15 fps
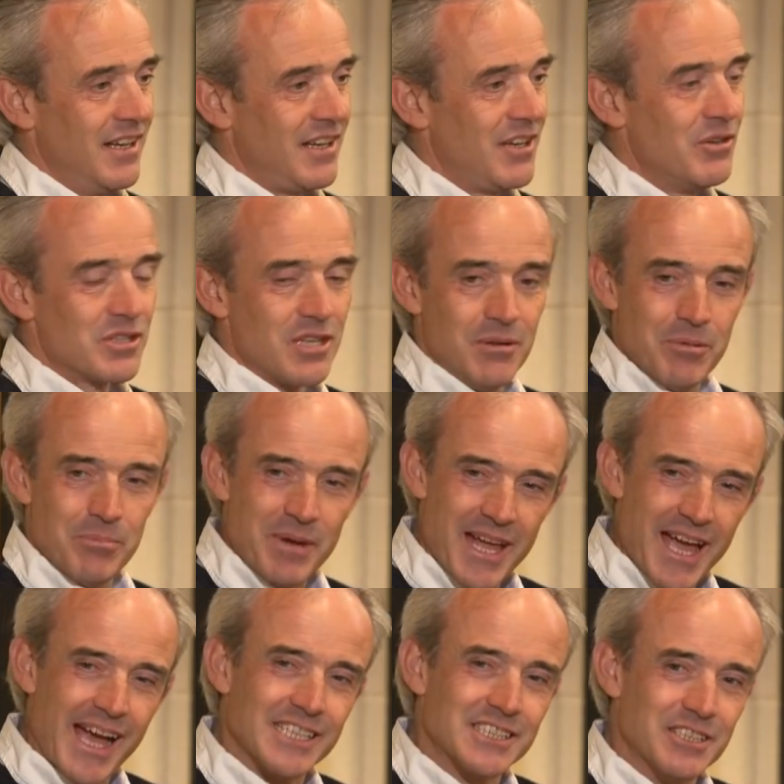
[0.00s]
like you were telling me,
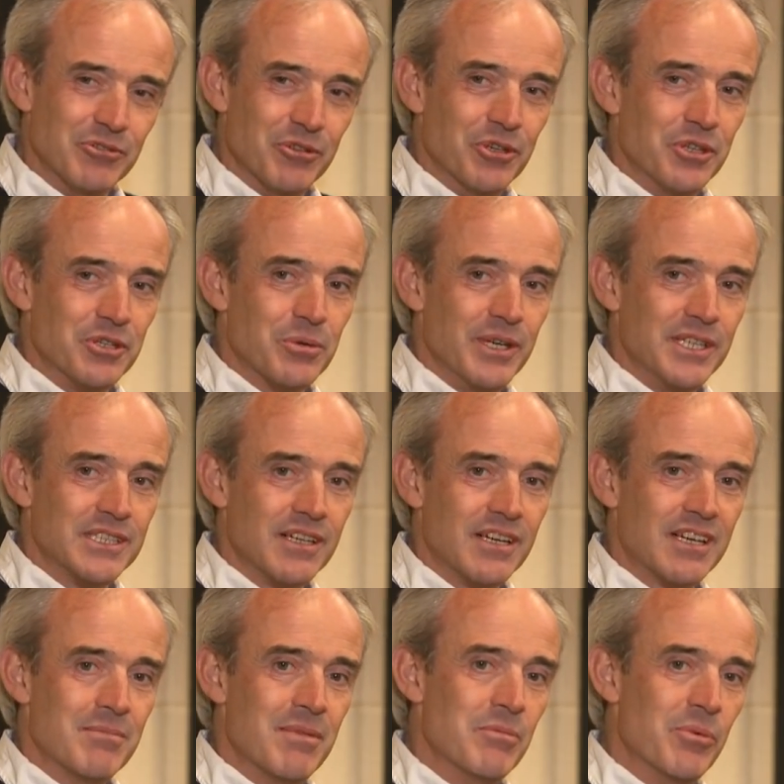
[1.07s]
Miasta running twice. I
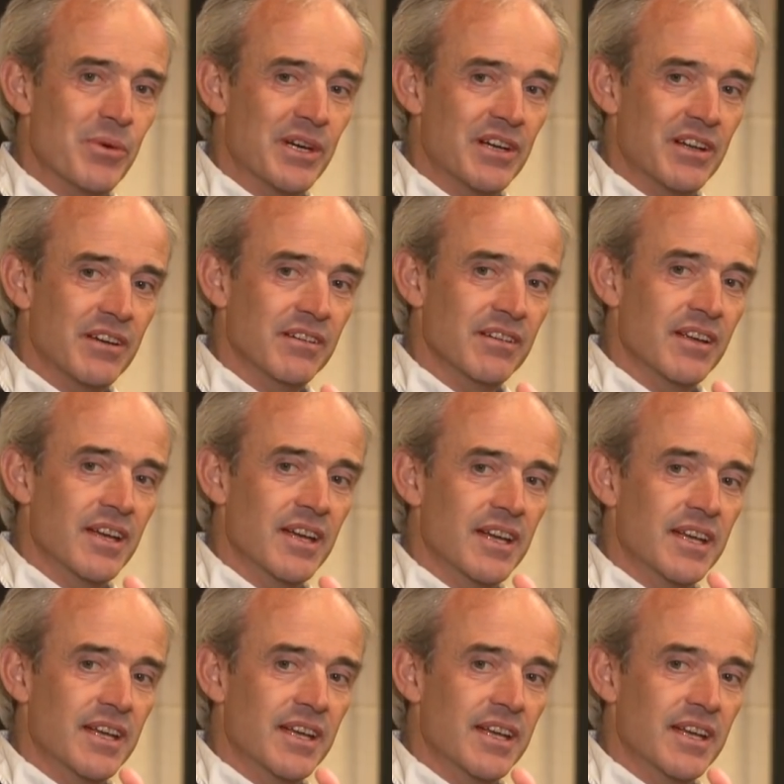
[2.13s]
can remember winning on